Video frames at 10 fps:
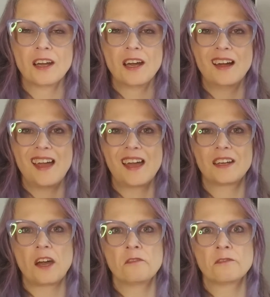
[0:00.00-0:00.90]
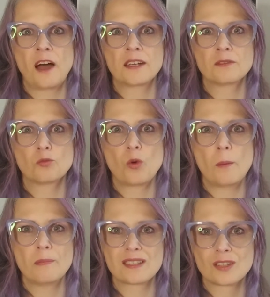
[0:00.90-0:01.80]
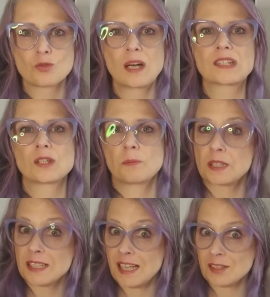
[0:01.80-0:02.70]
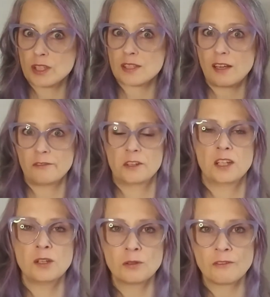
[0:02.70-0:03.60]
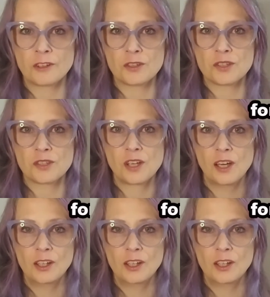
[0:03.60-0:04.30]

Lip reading: and I find what message wants to present itself in the universe.